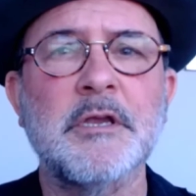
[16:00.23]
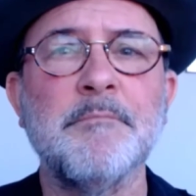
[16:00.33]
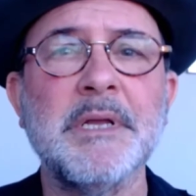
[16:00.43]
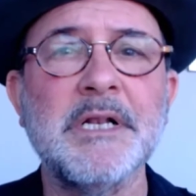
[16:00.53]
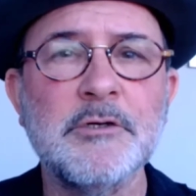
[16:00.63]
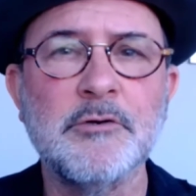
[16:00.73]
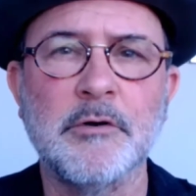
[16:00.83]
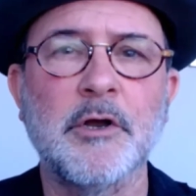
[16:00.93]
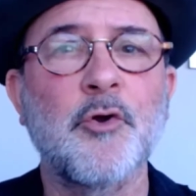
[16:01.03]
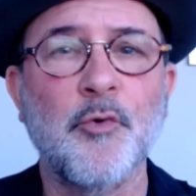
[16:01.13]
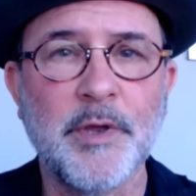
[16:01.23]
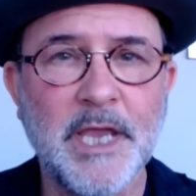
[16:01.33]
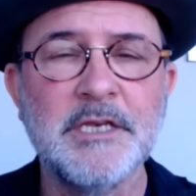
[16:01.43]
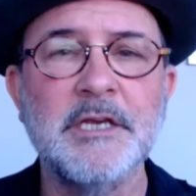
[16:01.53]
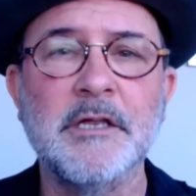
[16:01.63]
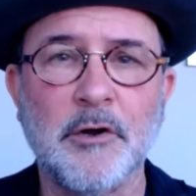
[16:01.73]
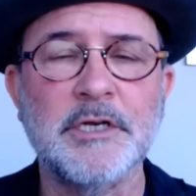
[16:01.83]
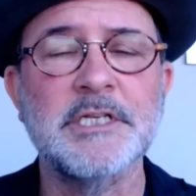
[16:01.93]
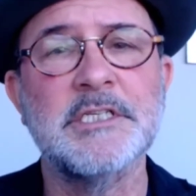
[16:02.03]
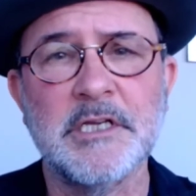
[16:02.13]
Bildung, creating an
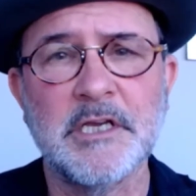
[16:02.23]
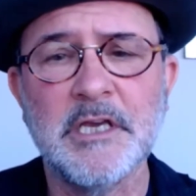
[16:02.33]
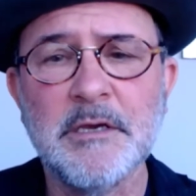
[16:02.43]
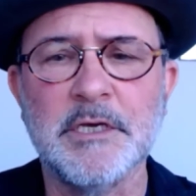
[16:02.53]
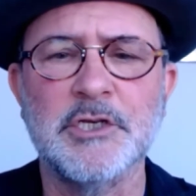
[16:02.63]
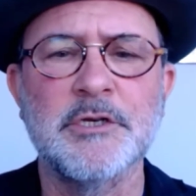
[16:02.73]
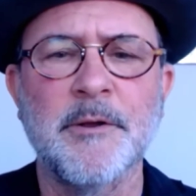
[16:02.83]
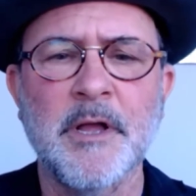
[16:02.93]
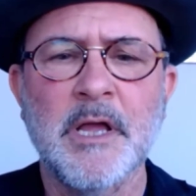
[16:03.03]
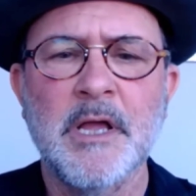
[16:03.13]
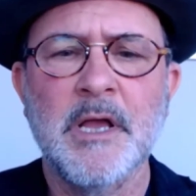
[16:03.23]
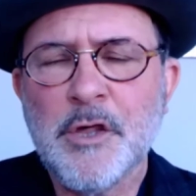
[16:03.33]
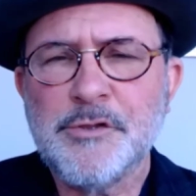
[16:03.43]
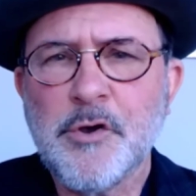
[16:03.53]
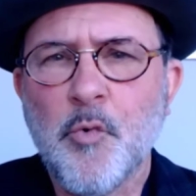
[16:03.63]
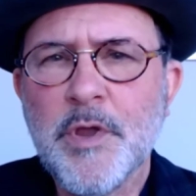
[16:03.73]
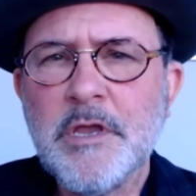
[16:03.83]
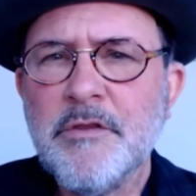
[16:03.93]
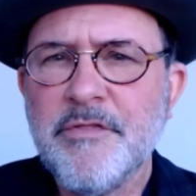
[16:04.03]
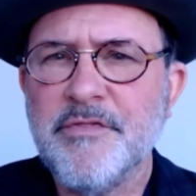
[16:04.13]
artistic image. So we
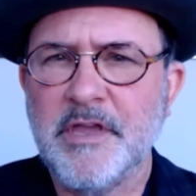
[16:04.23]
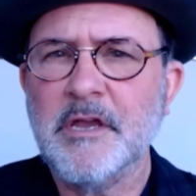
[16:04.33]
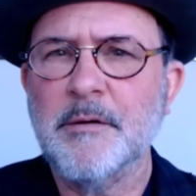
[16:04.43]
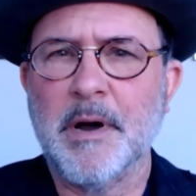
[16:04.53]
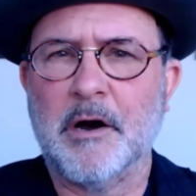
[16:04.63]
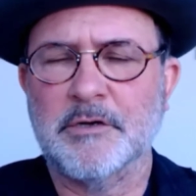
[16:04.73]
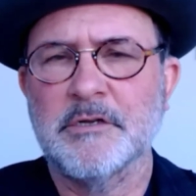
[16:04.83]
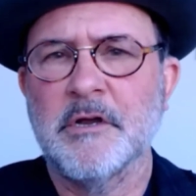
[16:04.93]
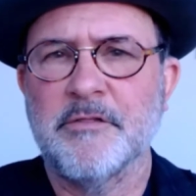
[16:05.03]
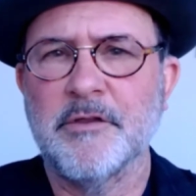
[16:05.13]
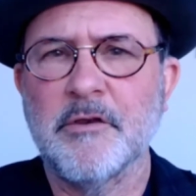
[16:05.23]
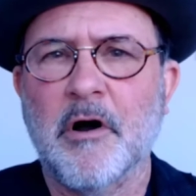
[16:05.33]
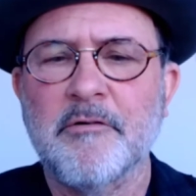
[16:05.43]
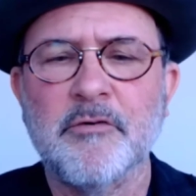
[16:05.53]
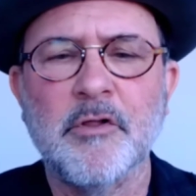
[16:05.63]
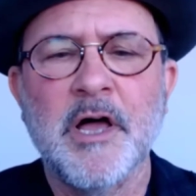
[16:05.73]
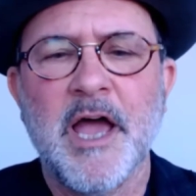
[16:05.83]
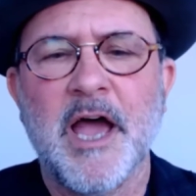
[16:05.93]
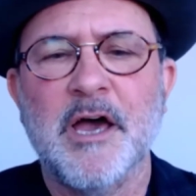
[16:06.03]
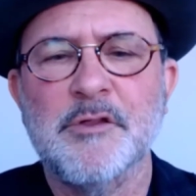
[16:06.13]
can think about the novel
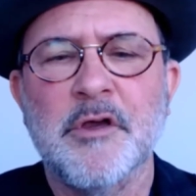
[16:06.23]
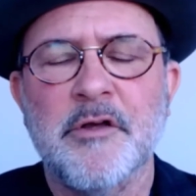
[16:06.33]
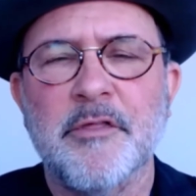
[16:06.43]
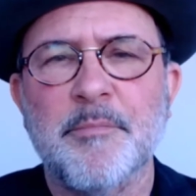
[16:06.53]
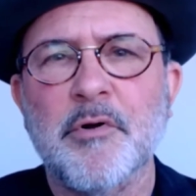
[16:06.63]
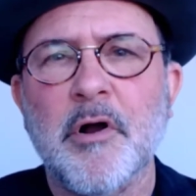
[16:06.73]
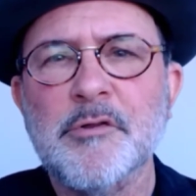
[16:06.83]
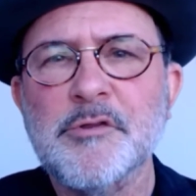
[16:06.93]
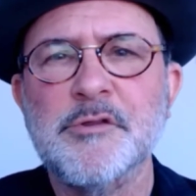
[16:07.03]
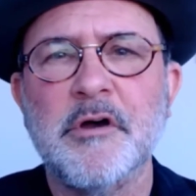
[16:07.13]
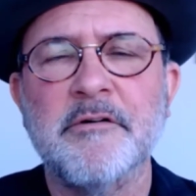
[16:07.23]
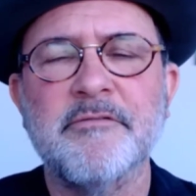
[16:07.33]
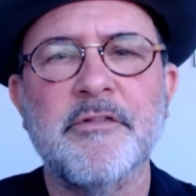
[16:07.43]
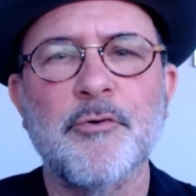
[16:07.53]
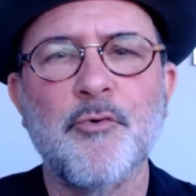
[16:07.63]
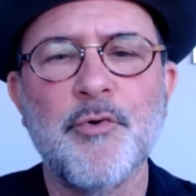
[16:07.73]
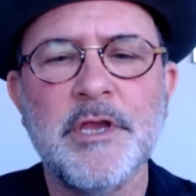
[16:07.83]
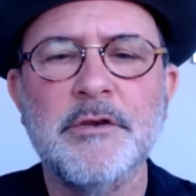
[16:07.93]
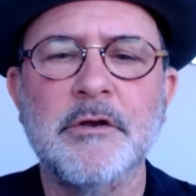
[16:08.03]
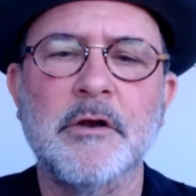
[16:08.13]
as the process of the
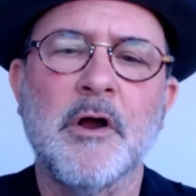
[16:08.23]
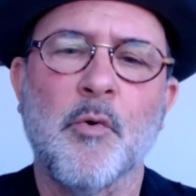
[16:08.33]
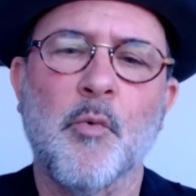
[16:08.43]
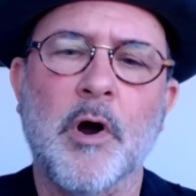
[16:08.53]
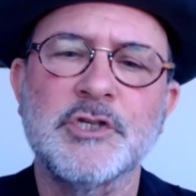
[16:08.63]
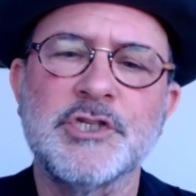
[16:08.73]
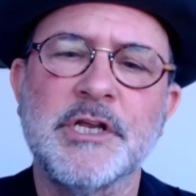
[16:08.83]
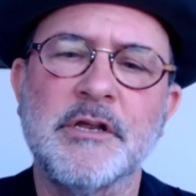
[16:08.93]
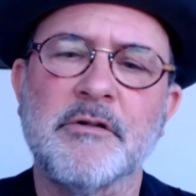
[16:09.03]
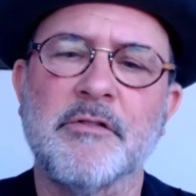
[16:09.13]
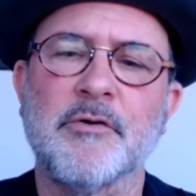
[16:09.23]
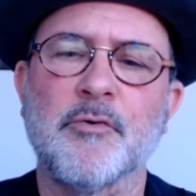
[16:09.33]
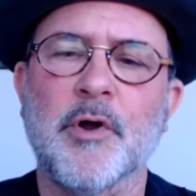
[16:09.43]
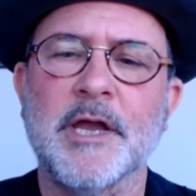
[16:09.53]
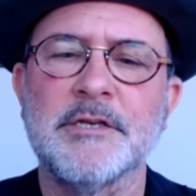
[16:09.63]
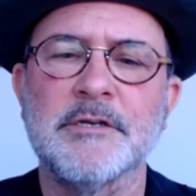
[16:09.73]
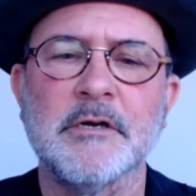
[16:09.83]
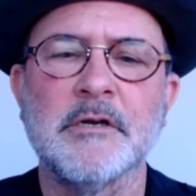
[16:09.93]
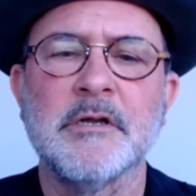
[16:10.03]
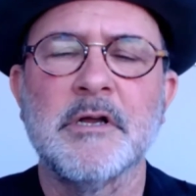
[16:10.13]
reader watching the
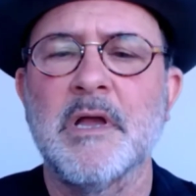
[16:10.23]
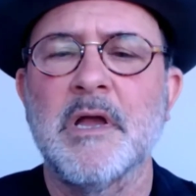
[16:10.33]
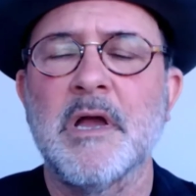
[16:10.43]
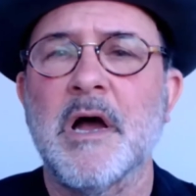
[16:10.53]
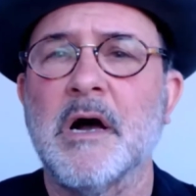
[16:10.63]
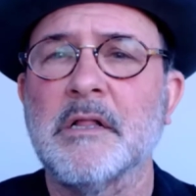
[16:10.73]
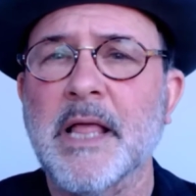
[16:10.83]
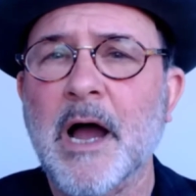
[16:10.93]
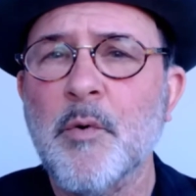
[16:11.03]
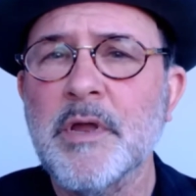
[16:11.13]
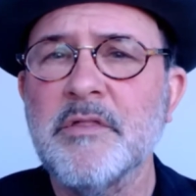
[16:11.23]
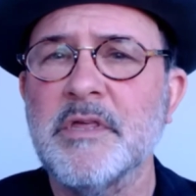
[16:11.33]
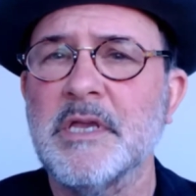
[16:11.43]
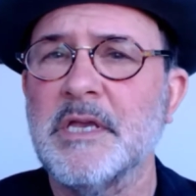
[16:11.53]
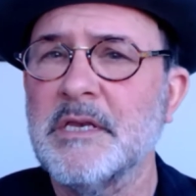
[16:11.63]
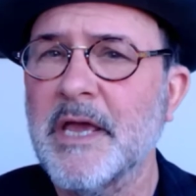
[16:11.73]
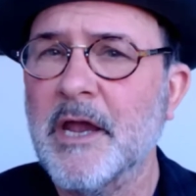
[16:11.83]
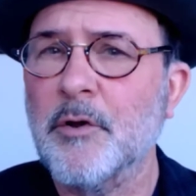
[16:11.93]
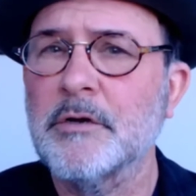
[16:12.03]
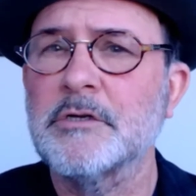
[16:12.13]
writer, allowing the
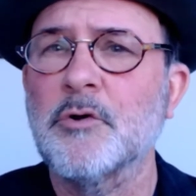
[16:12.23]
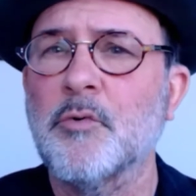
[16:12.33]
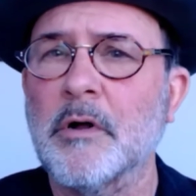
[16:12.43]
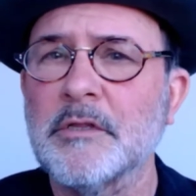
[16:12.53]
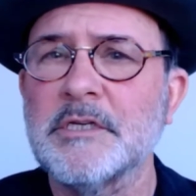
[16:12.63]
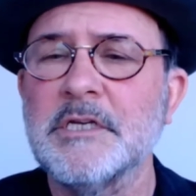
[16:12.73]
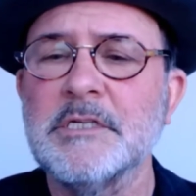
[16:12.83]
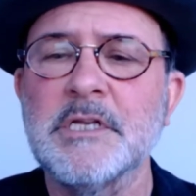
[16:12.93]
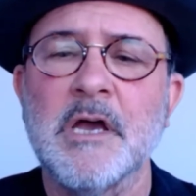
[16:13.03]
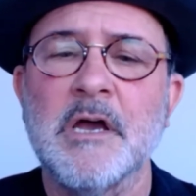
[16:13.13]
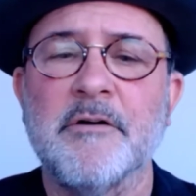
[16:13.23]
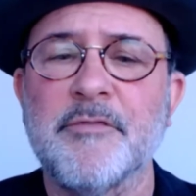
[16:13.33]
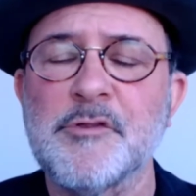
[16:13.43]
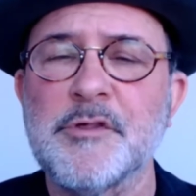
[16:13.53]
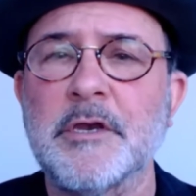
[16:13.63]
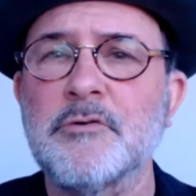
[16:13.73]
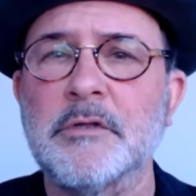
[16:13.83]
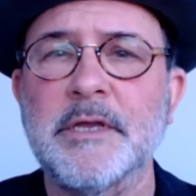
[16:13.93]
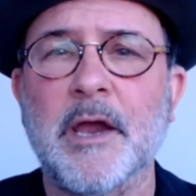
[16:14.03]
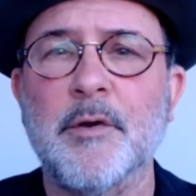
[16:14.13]
inherent qualities of the central
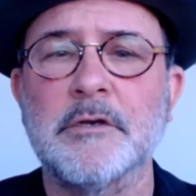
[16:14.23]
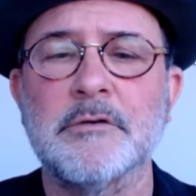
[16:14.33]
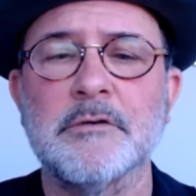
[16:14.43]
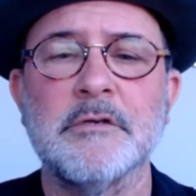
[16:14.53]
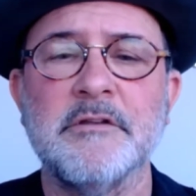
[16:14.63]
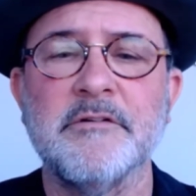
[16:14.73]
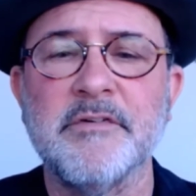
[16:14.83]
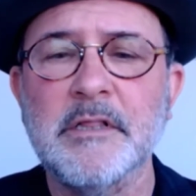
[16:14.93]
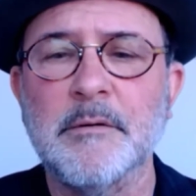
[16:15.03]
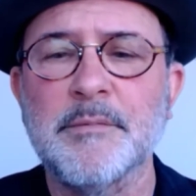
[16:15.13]
character to develop,